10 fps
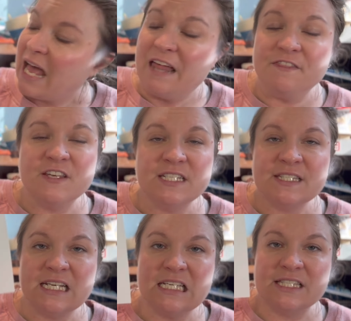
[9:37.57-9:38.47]
And this
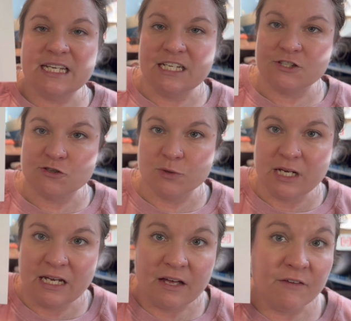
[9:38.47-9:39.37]
is the
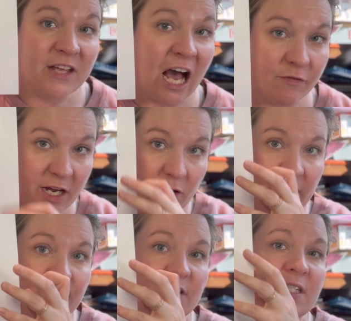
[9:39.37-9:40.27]
history of the
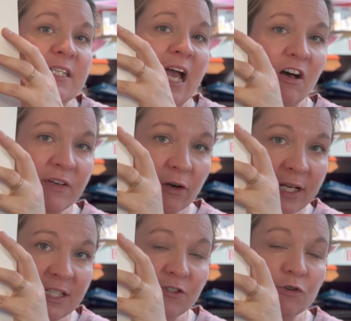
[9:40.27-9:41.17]
alveary. This is the alveary
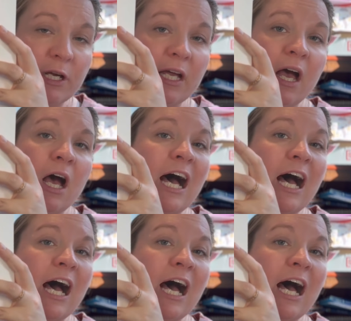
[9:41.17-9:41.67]
history.